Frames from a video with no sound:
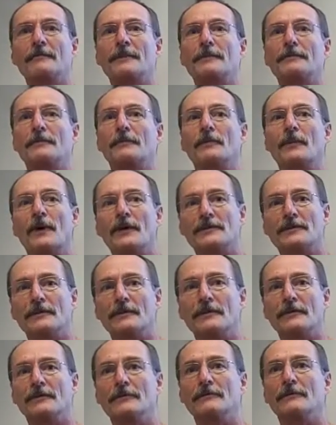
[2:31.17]
People
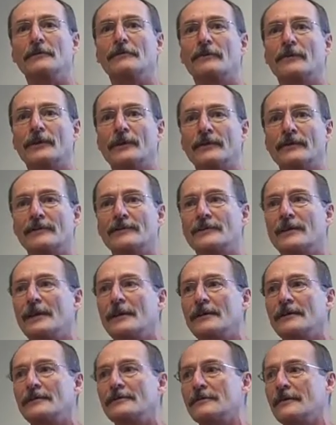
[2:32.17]
watching you move around the
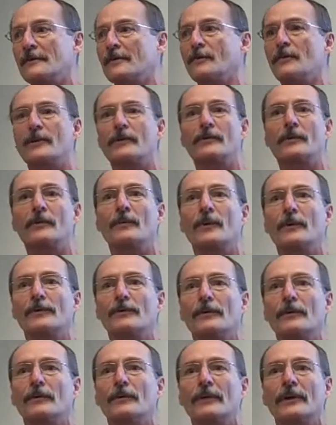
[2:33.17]
stage are wondering where
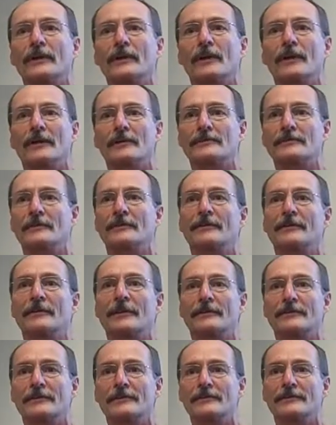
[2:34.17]
you're going next and
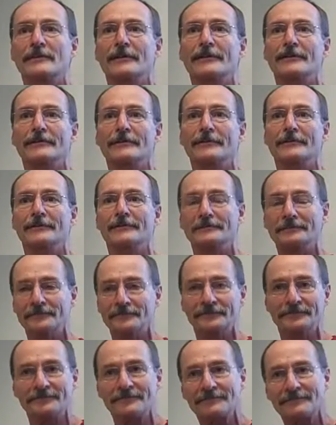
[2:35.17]
not listening to you.
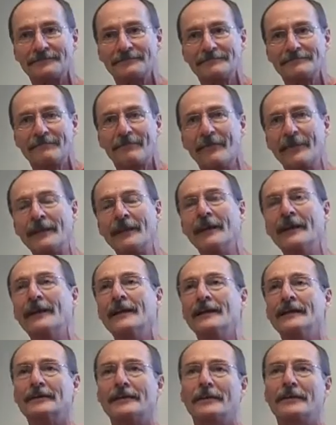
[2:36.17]

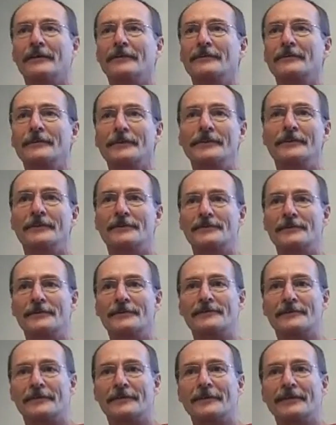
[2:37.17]
The other one, who's an
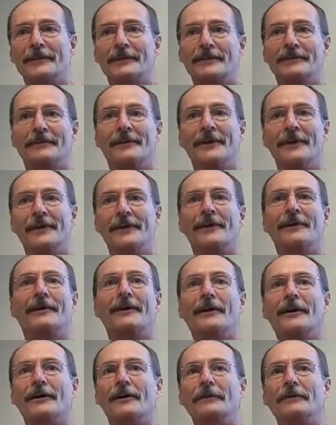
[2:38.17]
historian
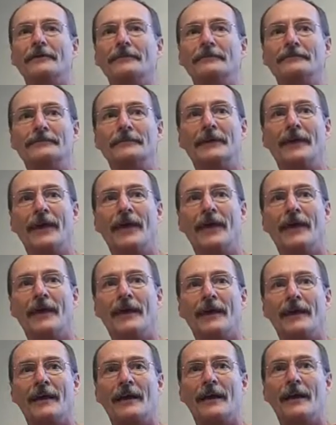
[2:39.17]

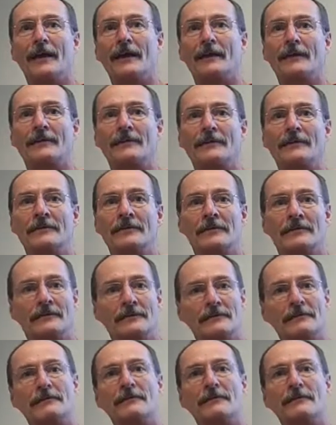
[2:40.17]
and